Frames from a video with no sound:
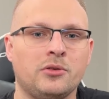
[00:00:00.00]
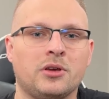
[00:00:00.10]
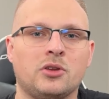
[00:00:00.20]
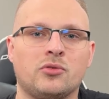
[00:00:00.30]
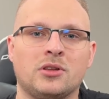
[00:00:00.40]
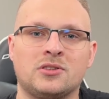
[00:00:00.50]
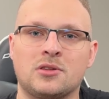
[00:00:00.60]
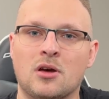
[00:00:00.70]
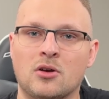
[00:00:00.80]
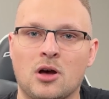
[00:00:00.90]
You can trade
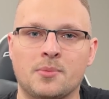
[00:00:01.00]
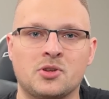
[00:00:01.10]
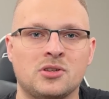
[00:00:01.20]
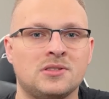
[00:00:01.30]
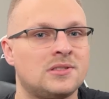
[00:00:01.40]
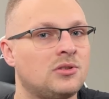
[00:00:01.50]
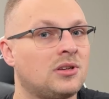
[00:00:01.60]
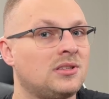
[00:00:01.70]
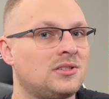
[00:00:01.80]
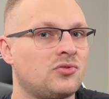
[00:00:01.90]
stock options, you
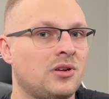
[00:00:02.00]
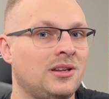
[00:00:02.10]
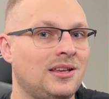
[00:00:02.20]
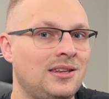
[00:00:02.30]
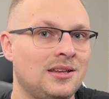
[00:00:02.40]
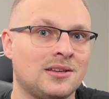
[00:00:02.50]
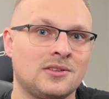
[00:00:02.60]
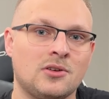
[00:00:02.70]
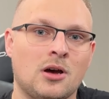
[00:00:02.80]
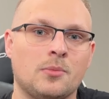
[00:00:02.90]
can trade
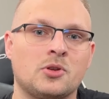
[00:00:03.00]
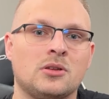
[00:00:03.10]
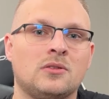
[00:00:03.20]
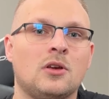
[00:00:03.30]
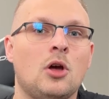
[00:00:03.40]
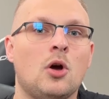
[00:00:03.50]
index options,